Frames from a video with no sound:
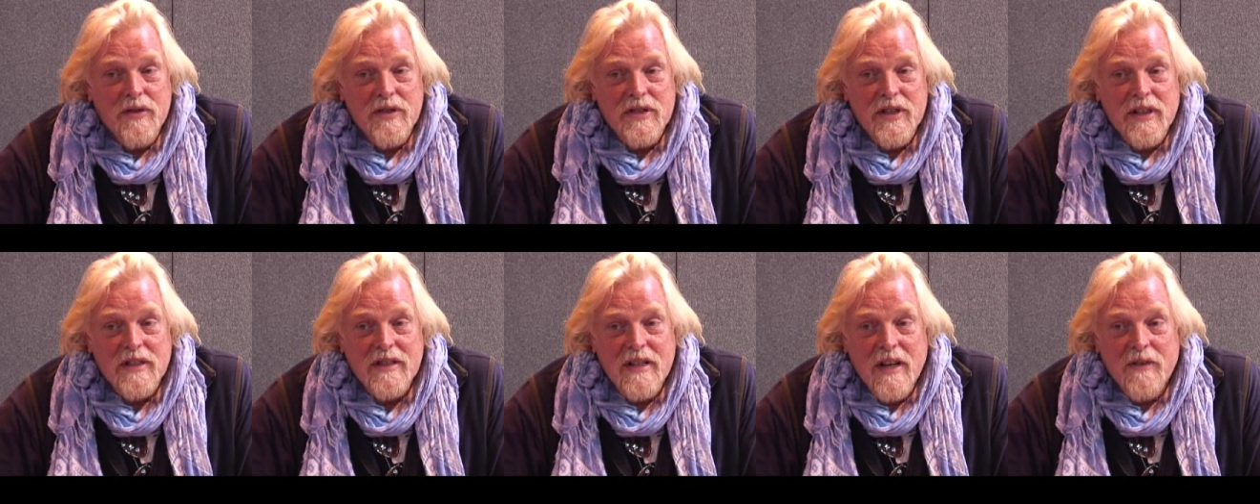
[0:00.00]
for
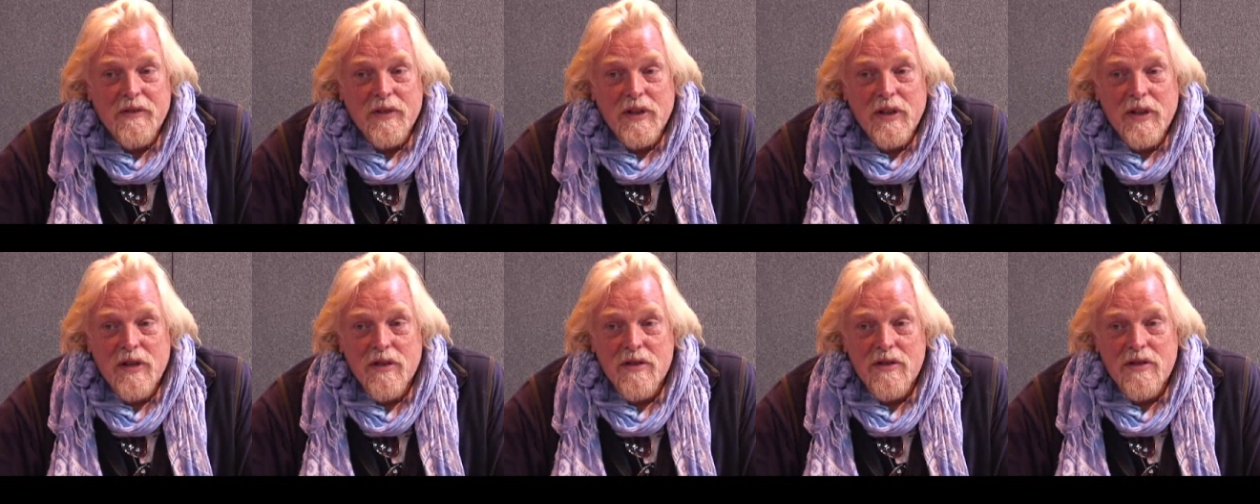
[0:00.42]

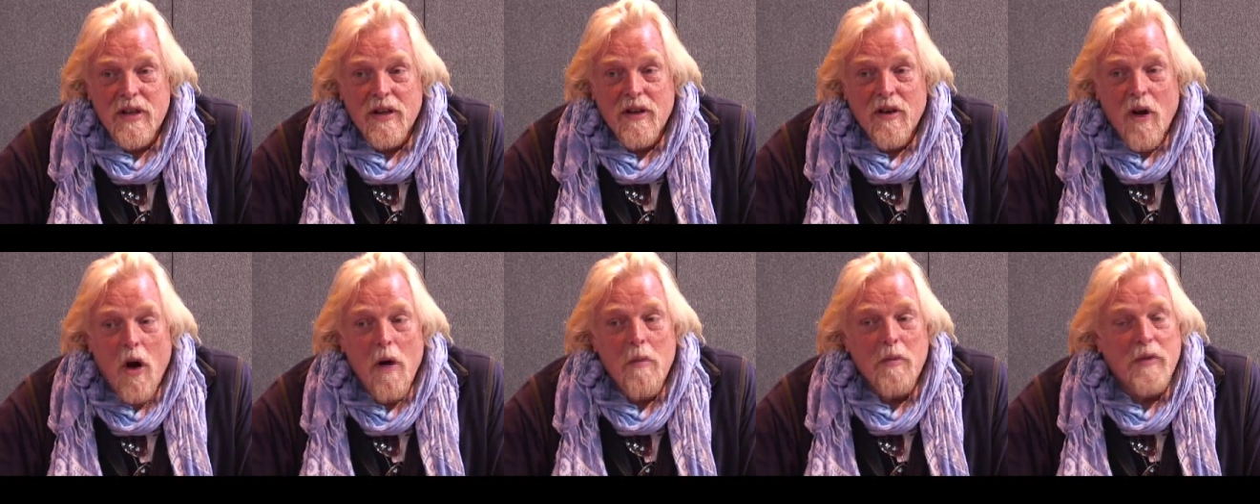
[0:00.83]
6-7 years.
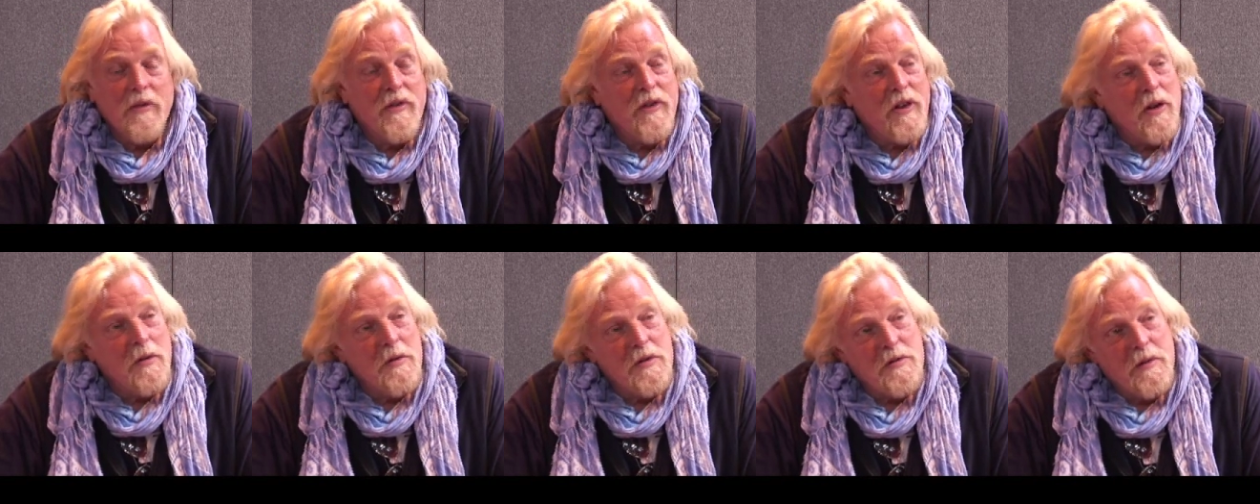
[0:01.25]
Did an Altman
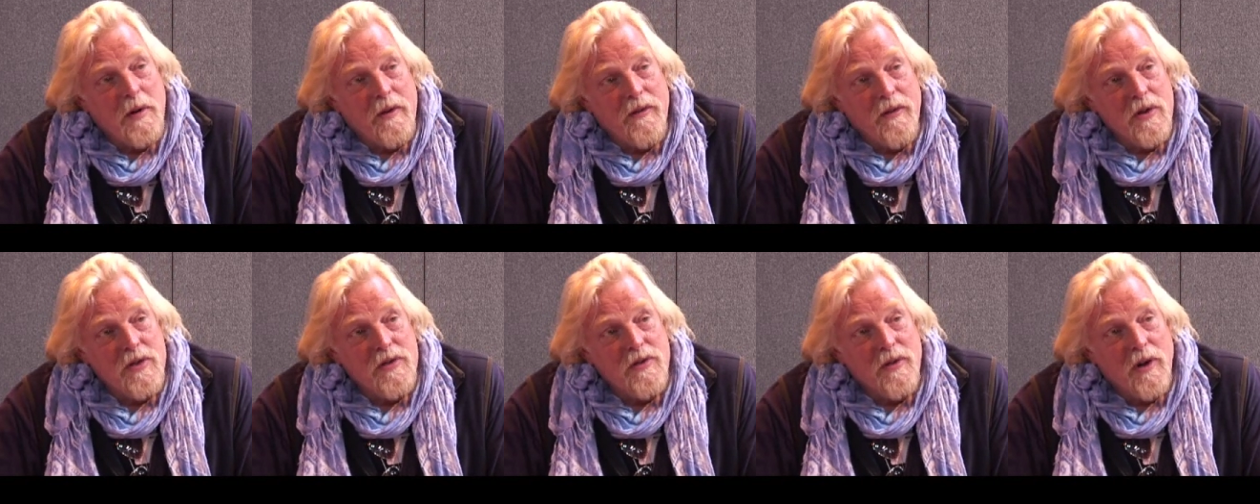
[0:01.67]
film, was my
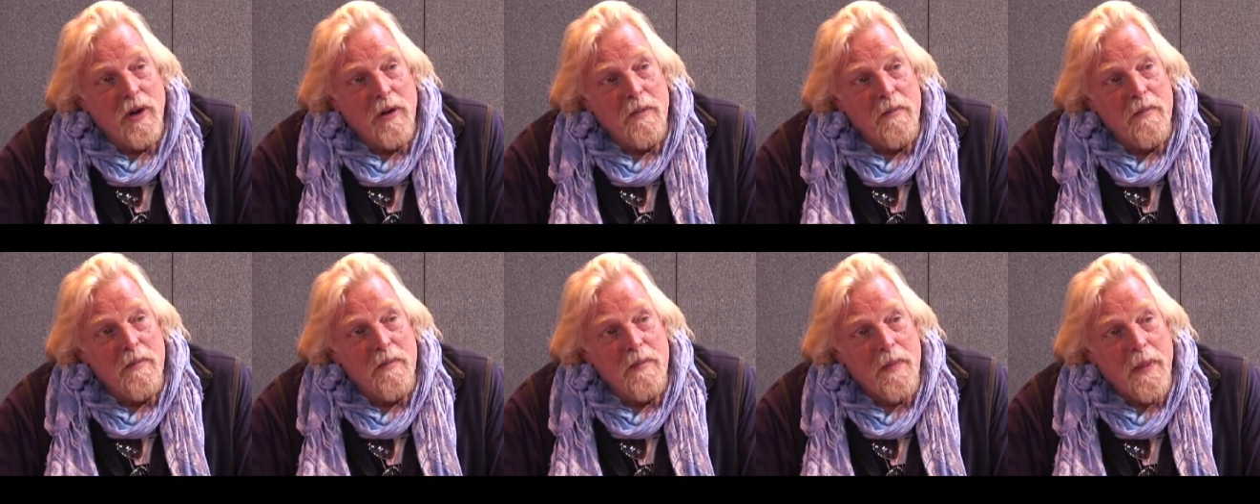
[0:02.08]
first
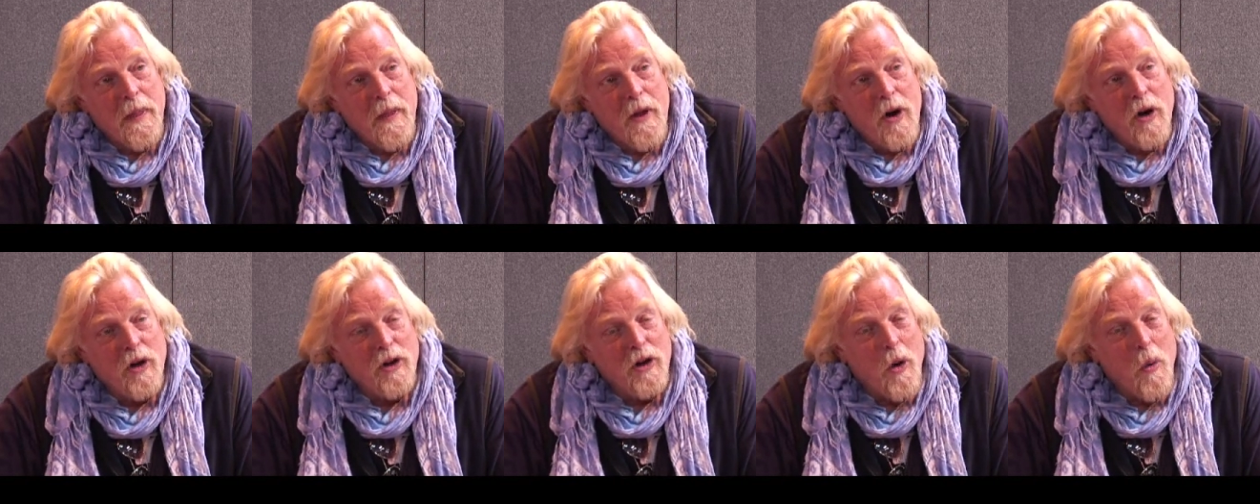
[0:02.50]
film,
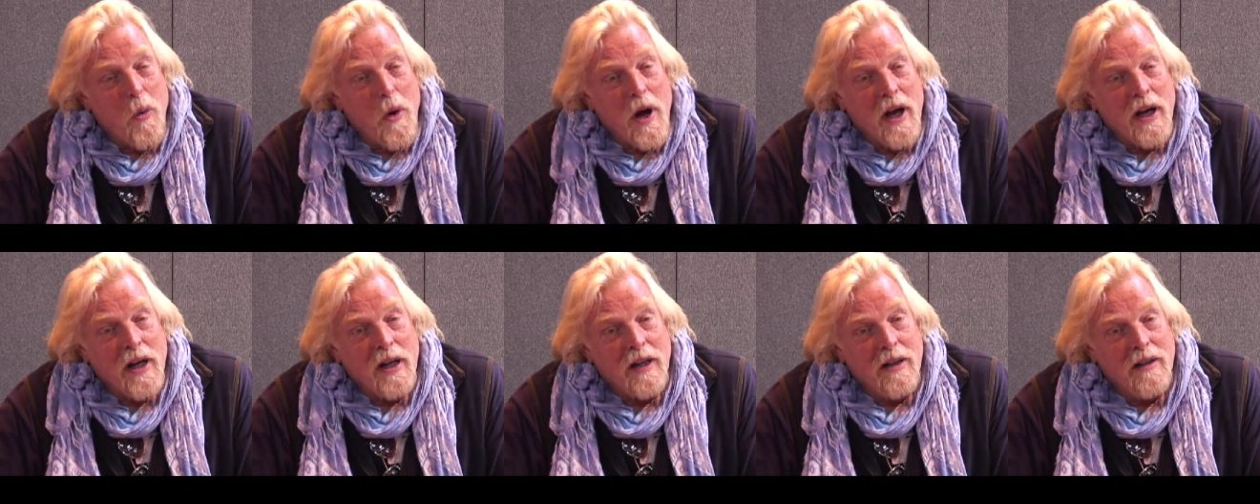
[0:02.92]
called A
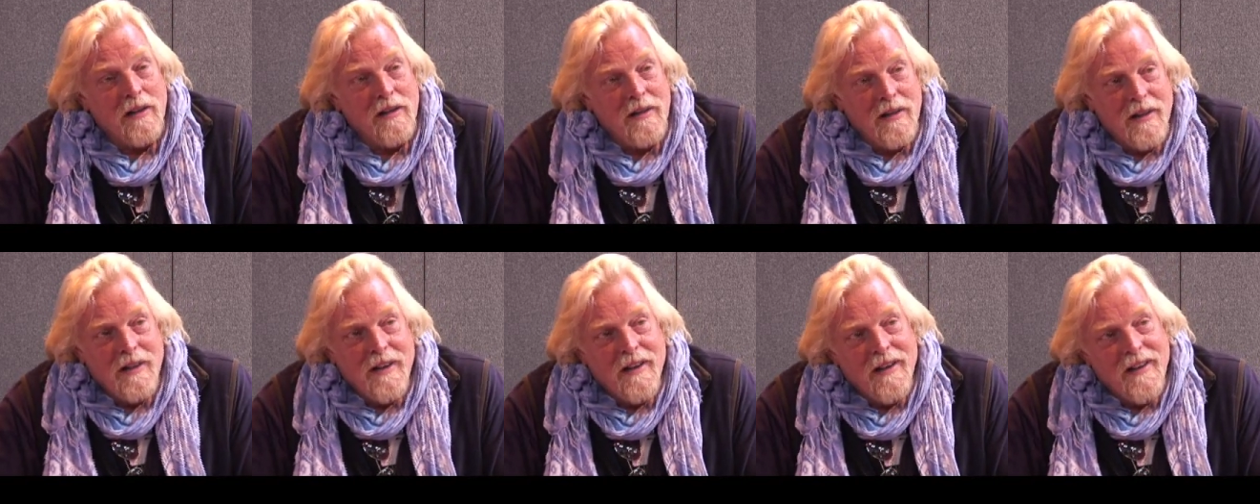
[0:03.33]
Wedding,
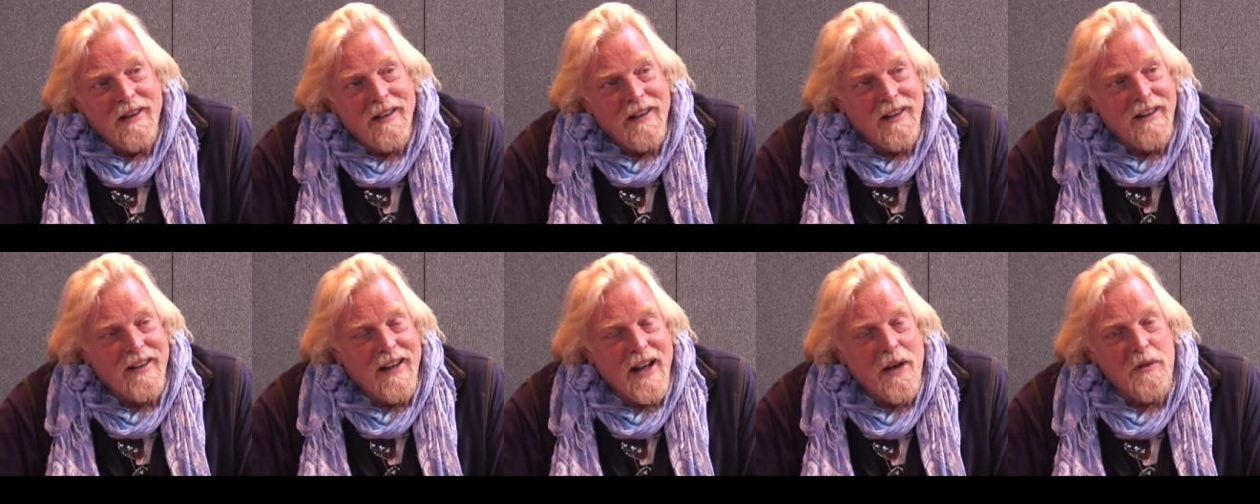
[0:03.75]

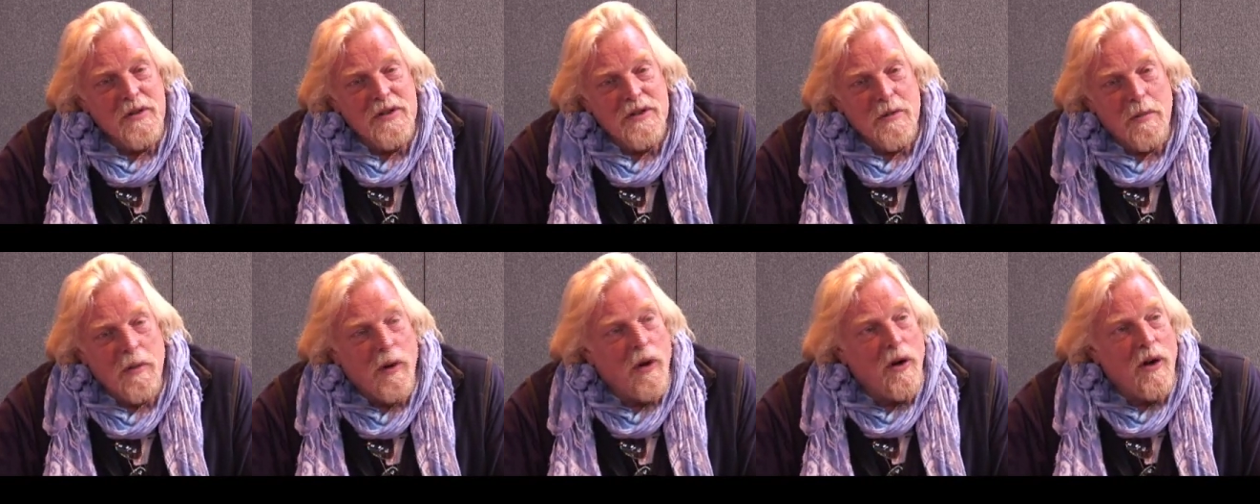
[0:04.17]
and that
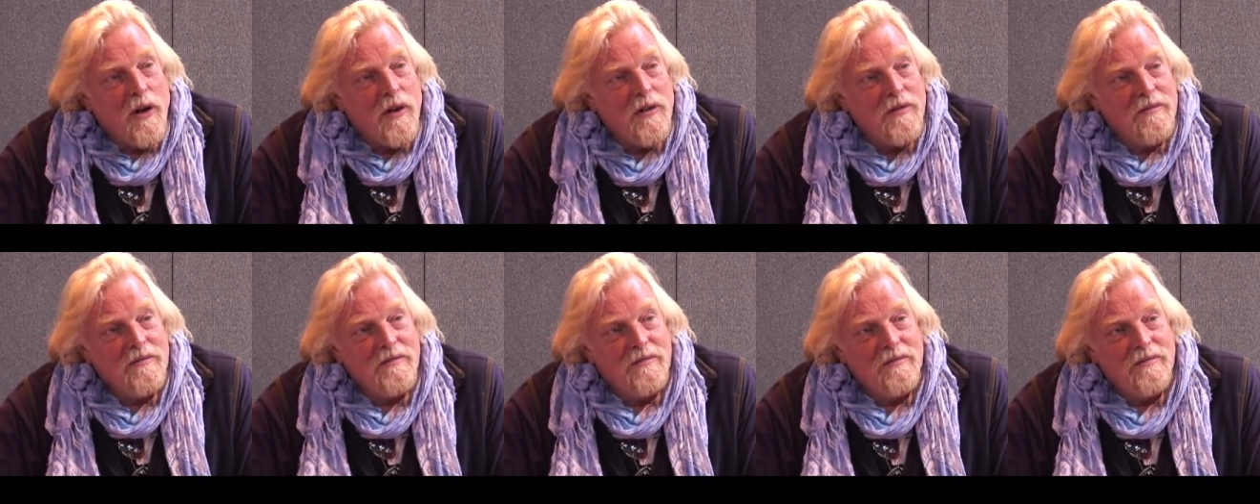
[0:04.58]
was a ball.